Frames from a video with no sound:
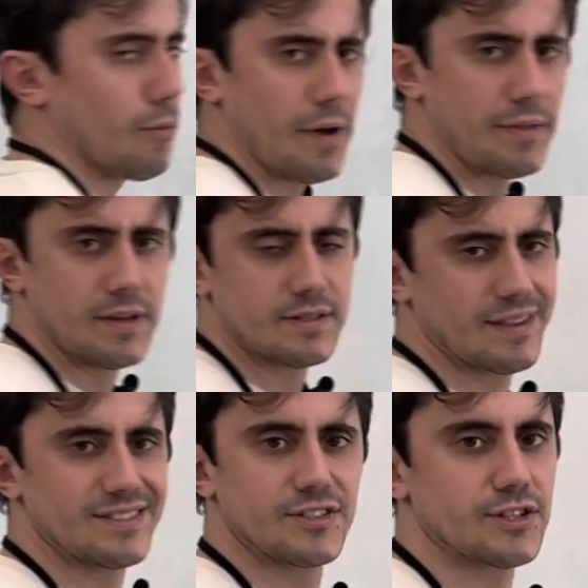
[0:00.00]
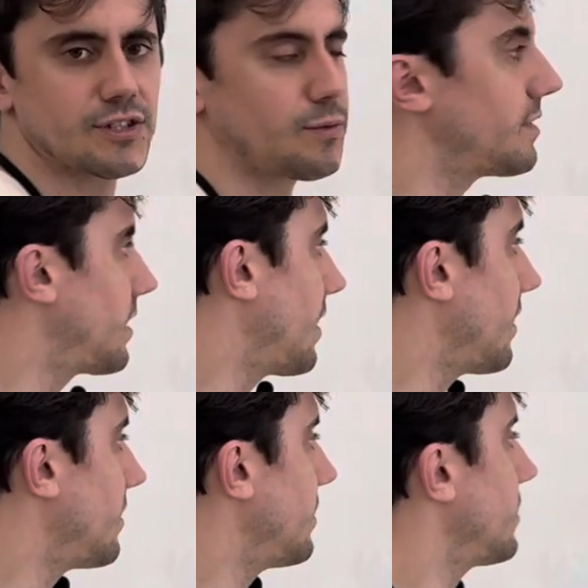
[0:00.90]
about this. This is just the way that
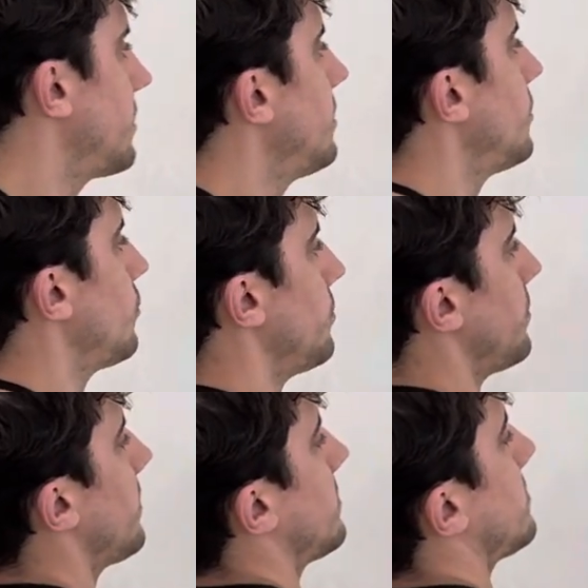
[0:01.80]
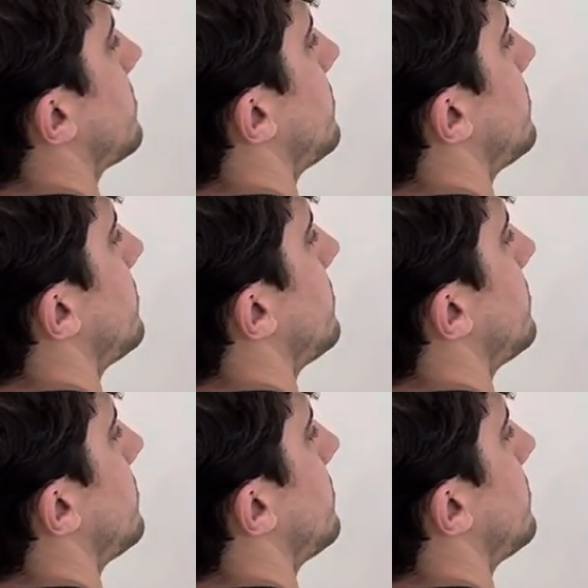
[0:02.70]
I think would be best.